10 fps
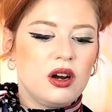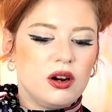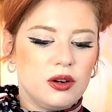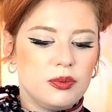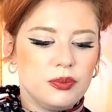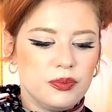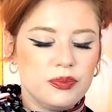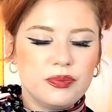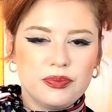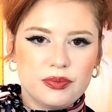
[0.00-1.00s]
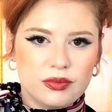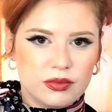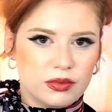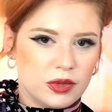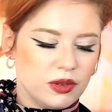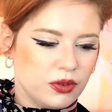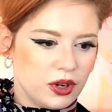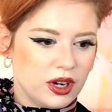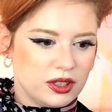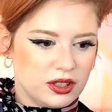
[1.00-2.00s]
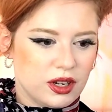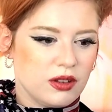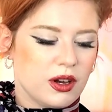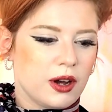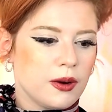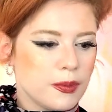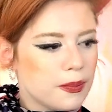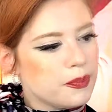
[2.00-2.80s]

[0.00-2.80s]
Um, before I say that,